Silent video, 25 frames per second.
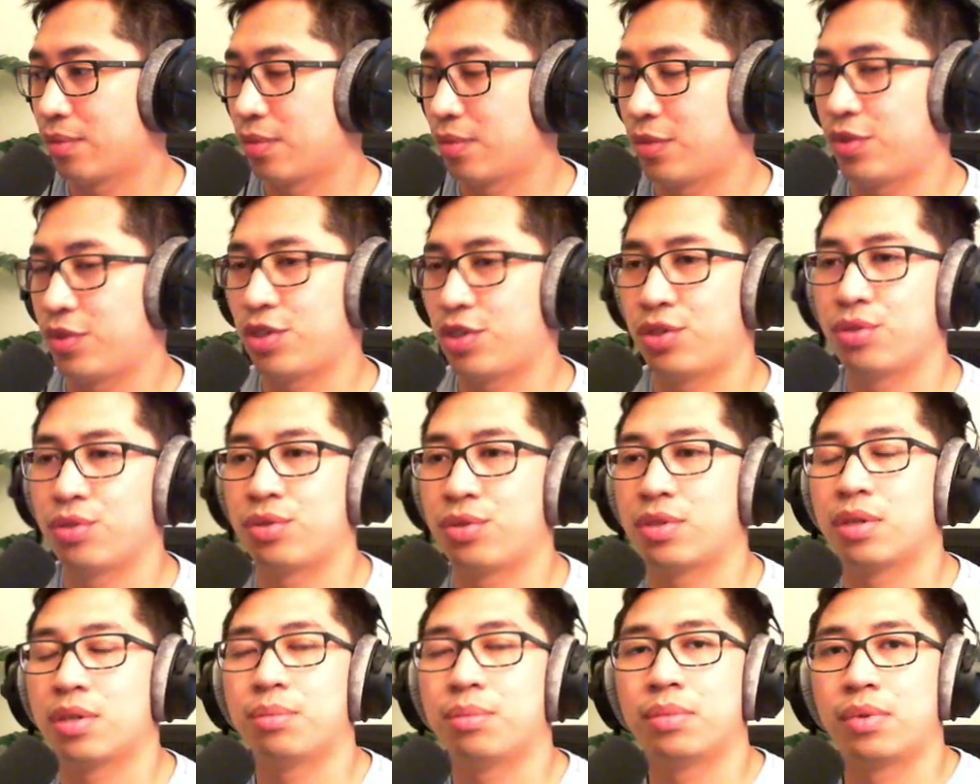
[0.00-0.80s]
just to
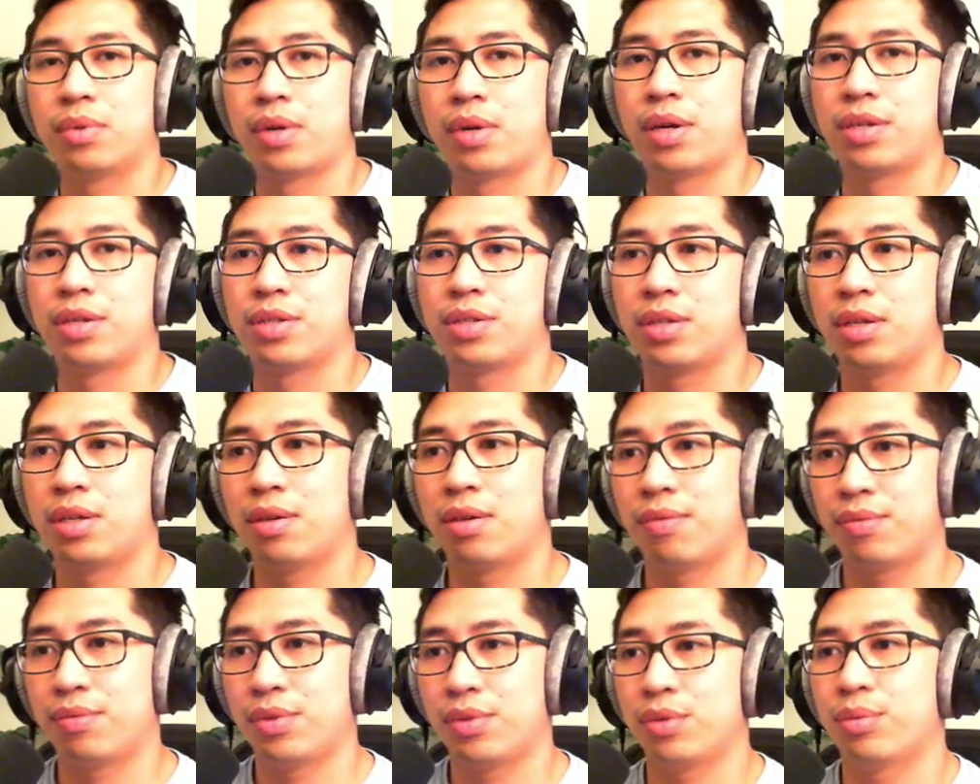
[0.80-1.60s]
summarize,
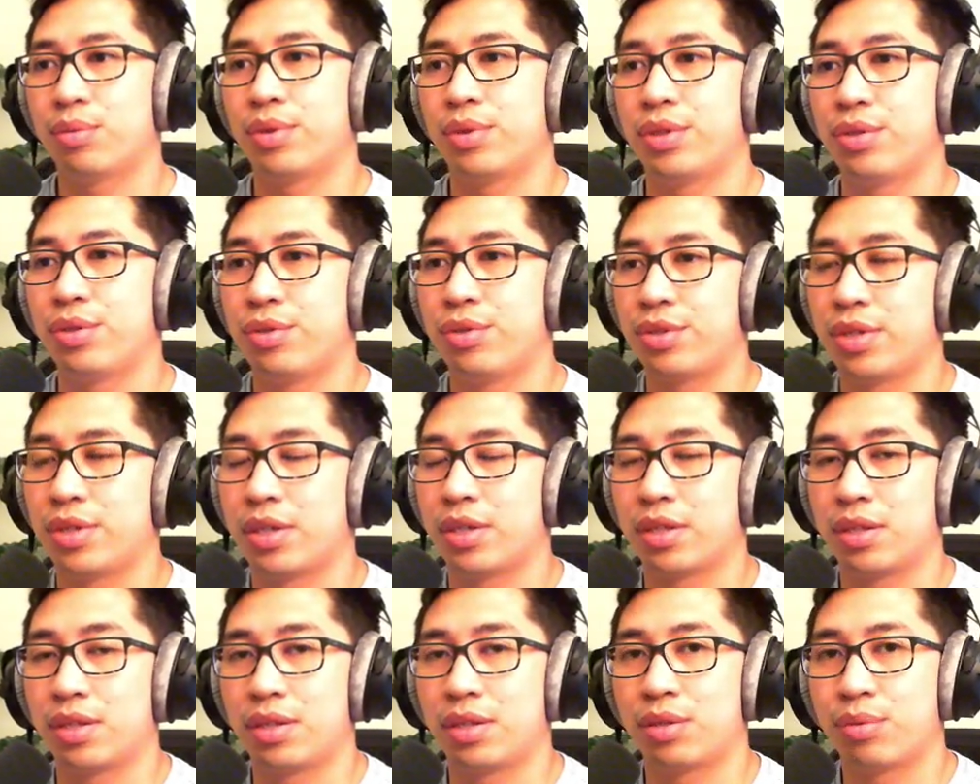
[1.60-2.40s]
if you were
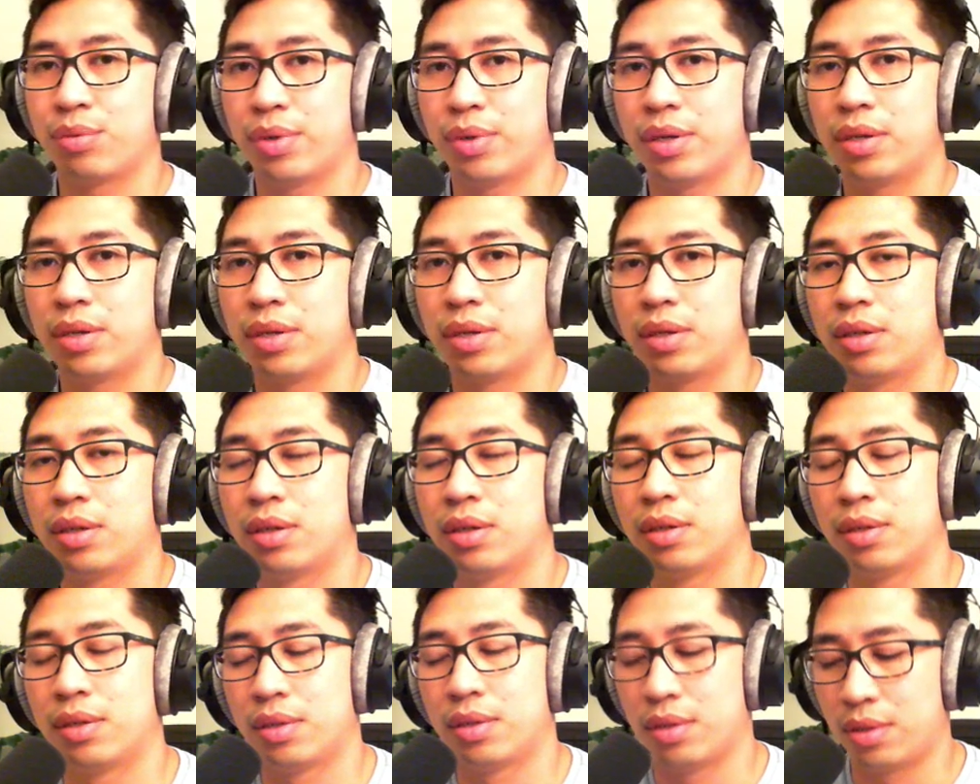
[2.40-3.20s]
using the Twitter
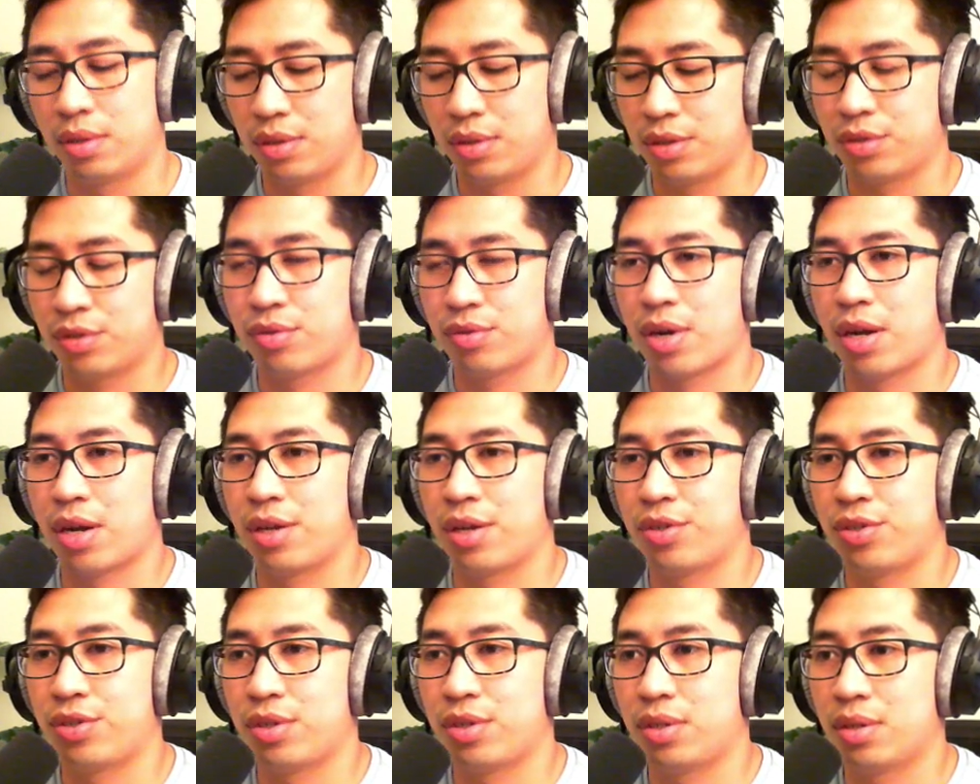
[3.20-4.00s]

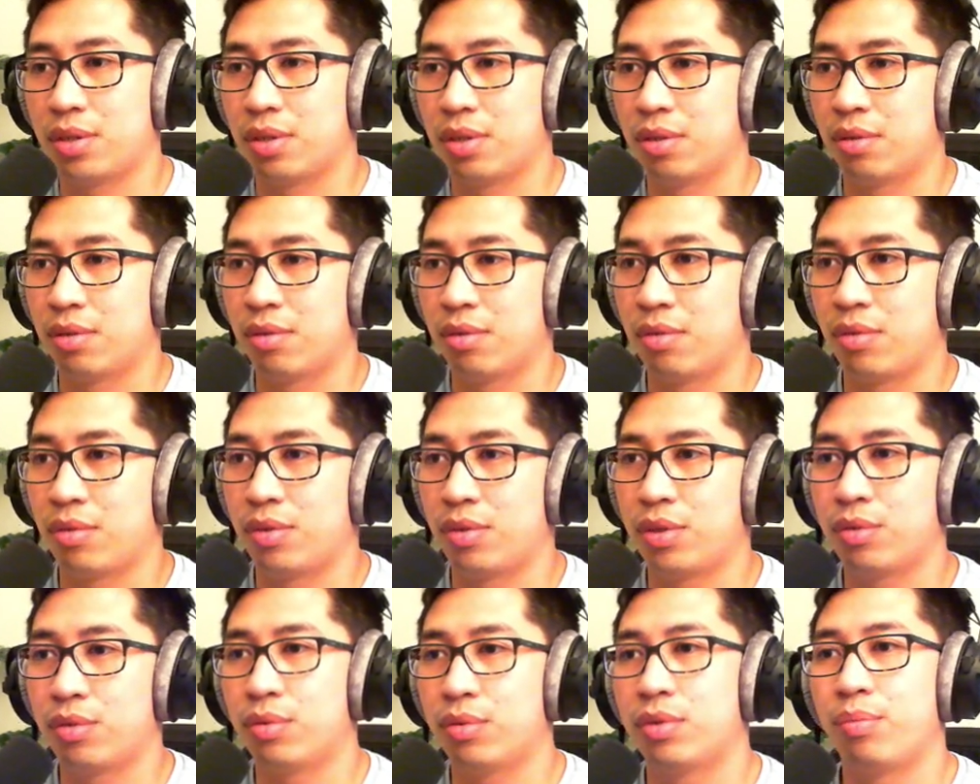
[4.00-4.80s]
strategy,
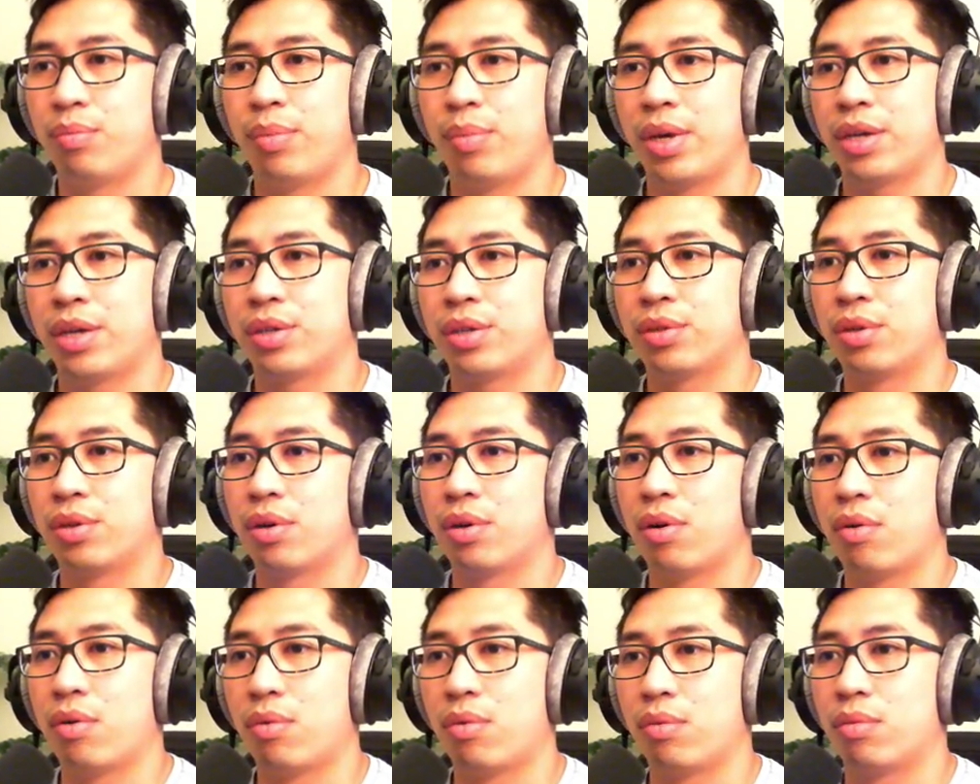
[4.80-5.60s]
you would make your
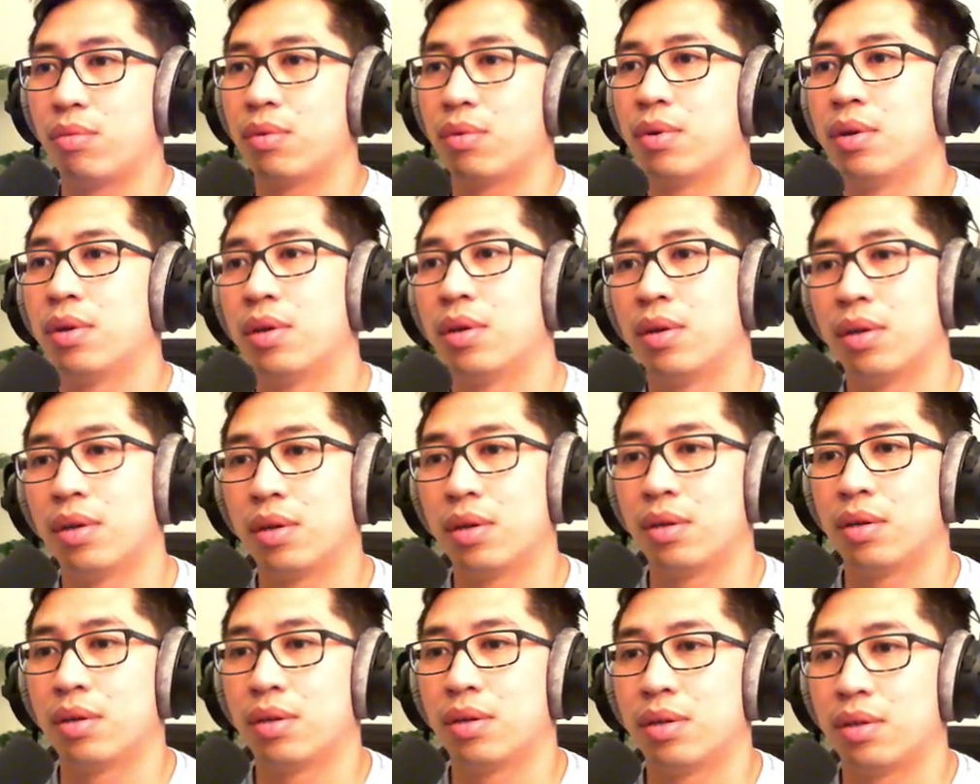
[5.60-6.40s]
own
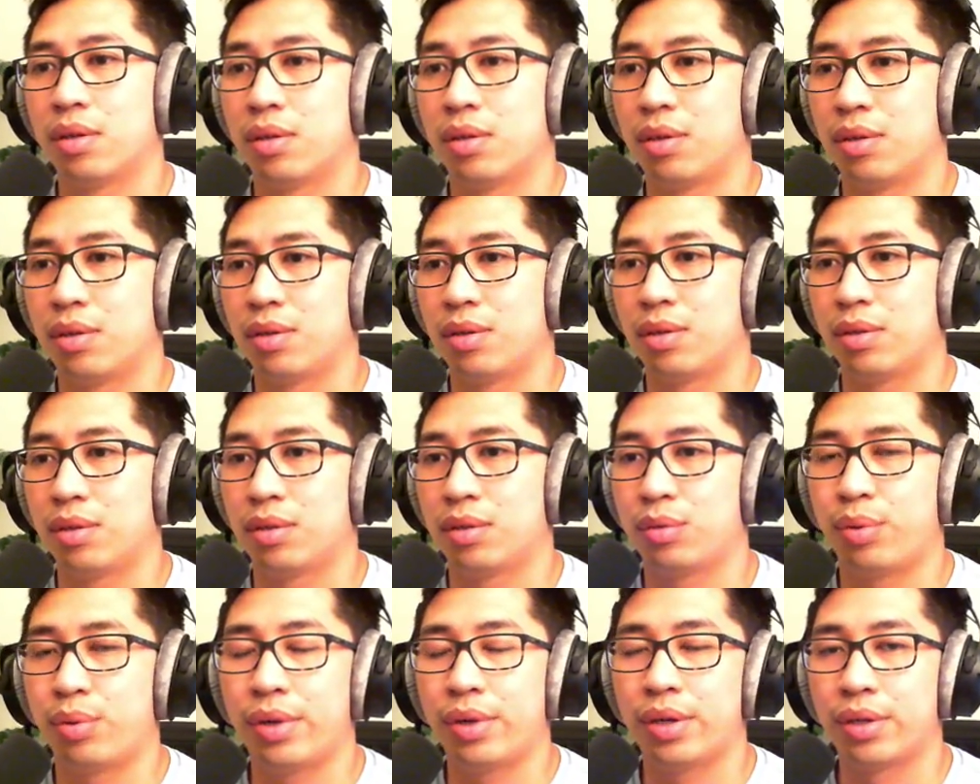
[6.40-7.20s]

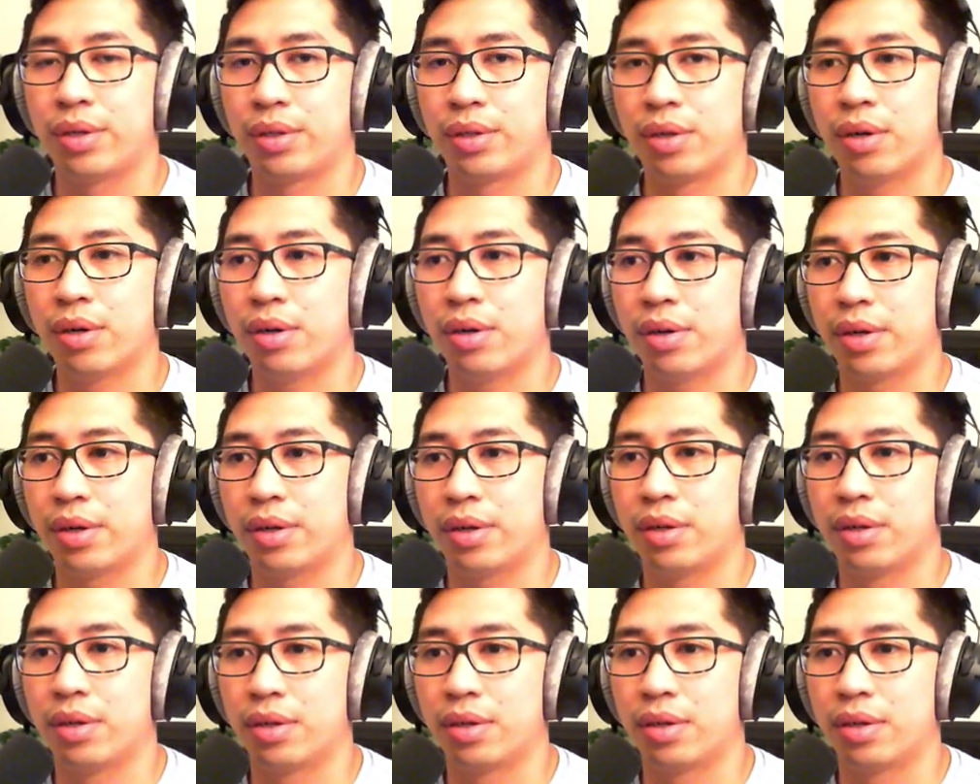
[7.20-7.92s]
Twitter guard,